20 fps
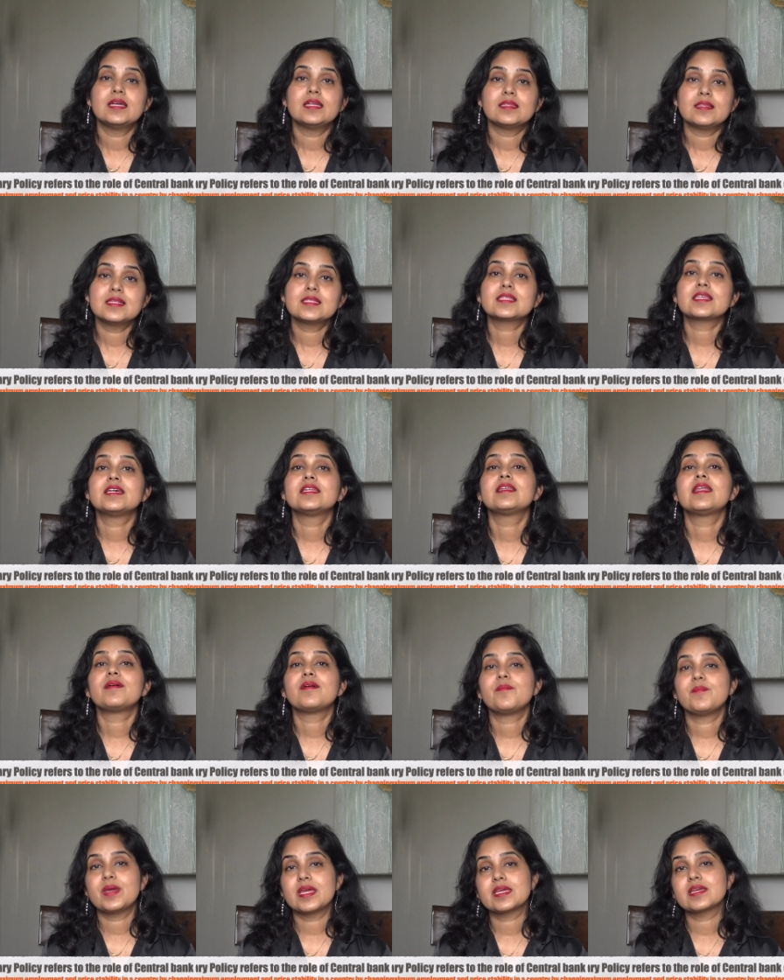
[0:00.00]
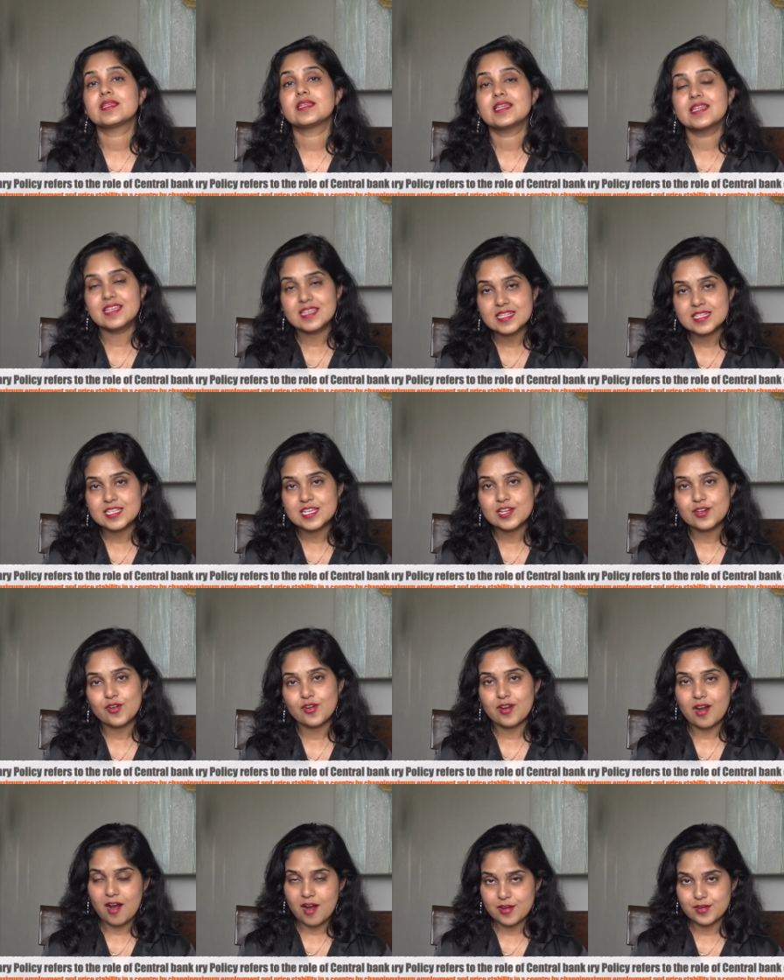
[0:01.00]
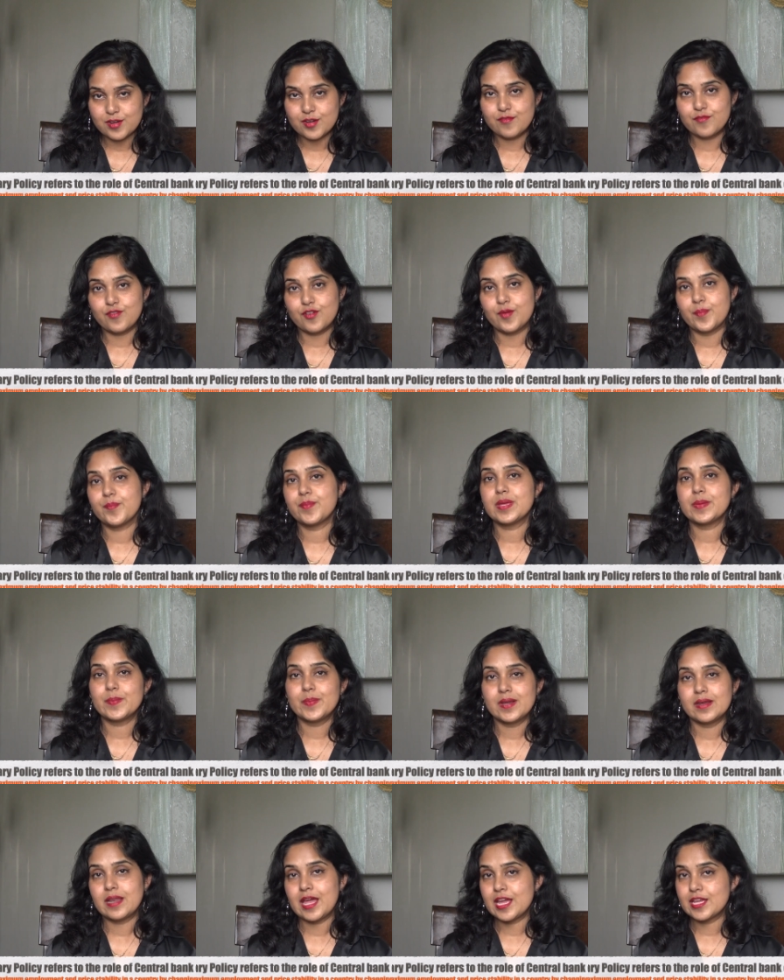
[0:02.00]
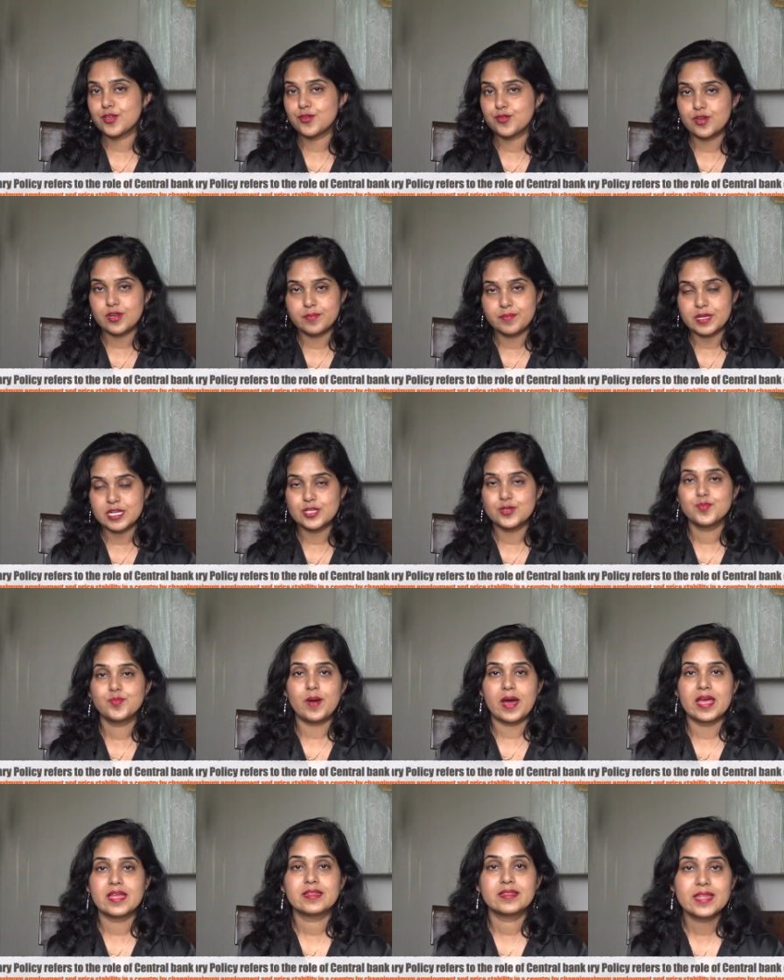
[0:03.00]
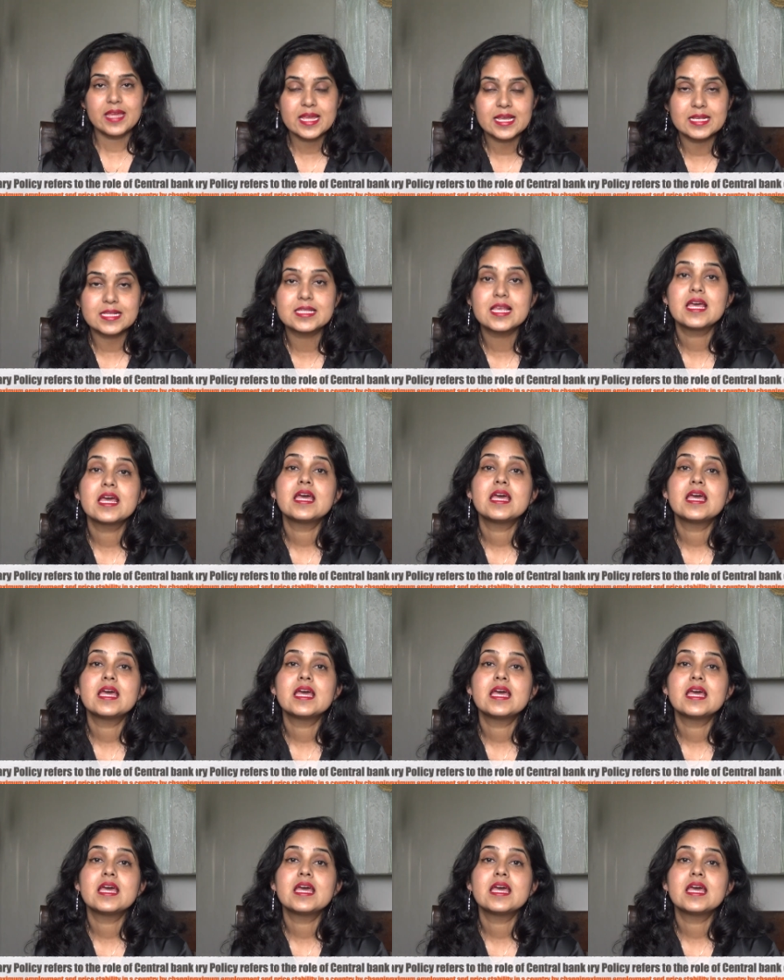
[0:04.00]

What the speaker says: This can make it easier or harder for people like you and me to buy things.